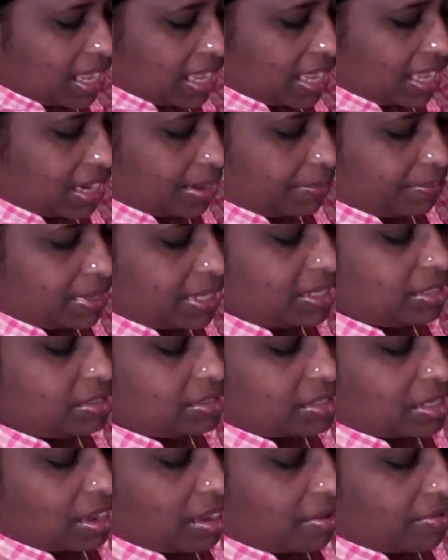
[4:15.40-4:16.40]
and a
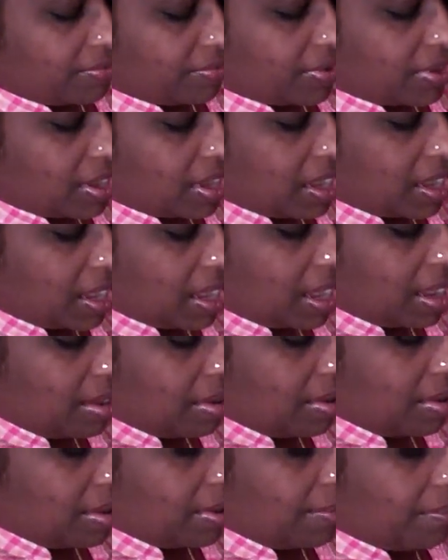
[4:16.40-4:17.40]
pinch of
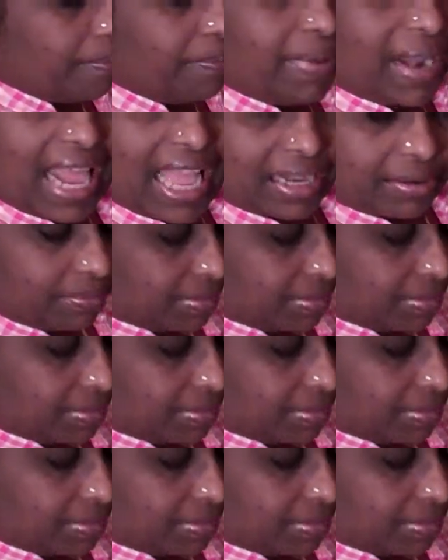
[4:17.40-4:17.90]
black